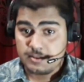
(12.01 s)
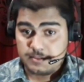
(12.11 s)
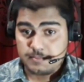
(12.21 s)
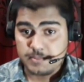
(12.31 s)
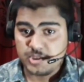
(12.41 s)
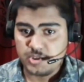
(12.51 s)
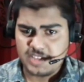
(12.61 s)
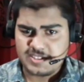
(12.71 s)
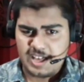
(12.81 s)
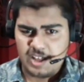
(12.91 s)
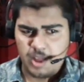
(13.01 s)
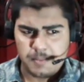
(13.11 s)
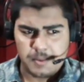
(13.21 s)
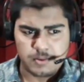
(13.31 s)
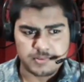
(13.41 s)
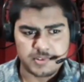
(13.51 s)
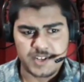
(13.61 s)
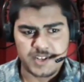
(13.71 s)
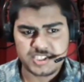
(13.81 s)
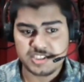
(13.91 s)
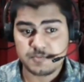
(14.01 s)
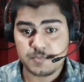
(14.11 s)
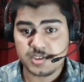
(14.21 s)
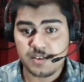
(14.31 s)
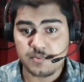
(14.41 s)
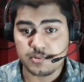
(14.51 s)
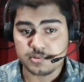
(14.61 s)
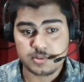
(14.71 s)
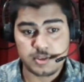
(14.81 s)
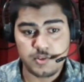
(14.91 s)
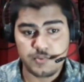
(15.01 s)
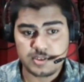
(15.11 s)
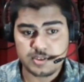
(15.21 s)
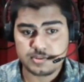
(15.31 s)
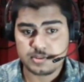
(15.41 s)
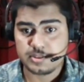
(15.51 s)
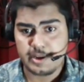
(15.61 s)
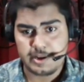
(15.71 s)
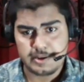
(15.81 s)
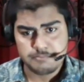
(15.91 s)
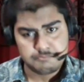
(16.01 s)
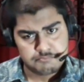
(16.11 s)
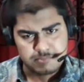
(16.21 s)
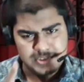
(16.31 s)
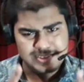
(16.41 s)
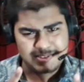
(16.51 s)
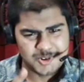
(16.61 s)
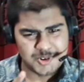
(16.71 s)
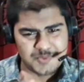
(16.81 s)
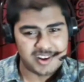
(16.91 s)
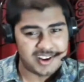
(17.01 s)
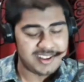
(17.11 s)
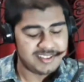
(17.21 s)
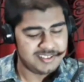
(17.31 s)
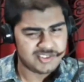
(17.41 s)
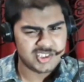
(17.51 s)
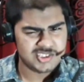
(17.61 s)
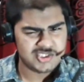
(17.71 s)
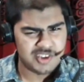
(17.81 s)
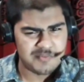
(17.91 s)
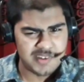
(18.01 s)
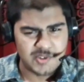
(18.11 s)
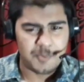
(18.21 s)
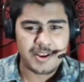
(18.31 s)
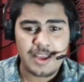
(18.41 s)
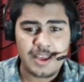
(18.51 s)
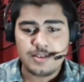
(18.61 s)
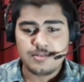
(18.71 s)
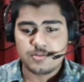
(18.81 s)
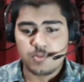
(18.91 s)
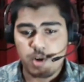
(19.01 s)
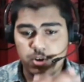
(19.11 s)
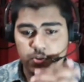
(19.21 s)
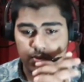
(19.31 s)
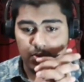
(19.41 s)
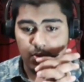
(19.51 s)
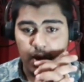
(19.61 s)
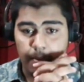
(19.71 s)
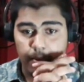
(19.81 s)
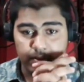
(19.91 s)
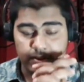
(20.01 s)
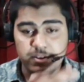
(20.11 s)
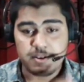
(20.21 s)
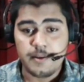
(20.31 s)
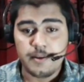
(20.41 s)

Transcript: video is all about the Russian special force university, and this is going to be an interesting video, man. So we're going to know about the